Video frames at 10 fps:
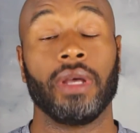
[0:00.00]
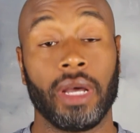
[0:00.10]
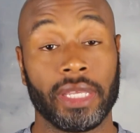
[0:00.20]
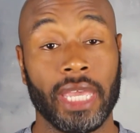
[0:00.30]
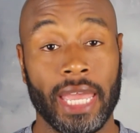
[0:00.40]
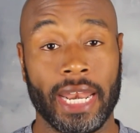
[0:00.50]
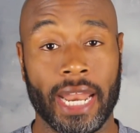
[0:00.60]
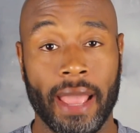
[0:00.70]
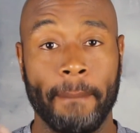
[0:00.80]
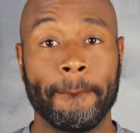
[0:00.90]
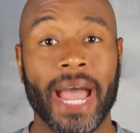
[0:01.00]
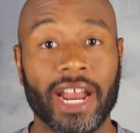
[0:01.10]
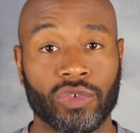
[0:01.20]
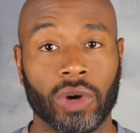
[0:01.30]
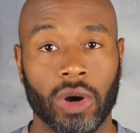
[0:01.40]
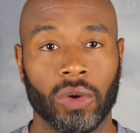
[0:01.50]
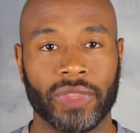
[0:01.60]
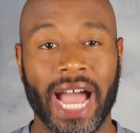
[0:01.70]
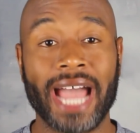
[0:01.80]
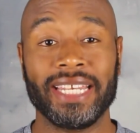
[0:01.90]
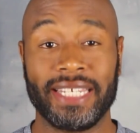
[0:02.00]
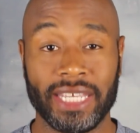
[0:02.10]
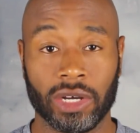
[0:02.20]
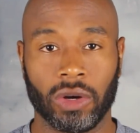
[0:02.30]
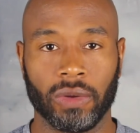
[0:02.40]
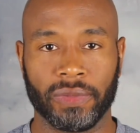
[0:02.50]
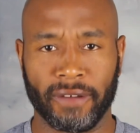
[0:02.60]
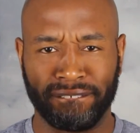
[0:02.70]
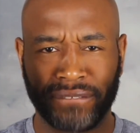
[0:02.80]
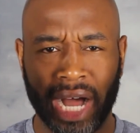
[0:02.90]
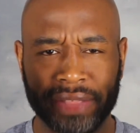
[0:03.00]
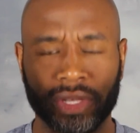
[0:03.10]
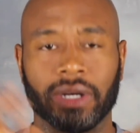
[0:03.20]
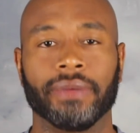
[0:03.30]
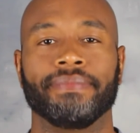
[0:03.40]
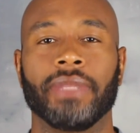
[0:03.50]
Again, macro, the ideal, the father,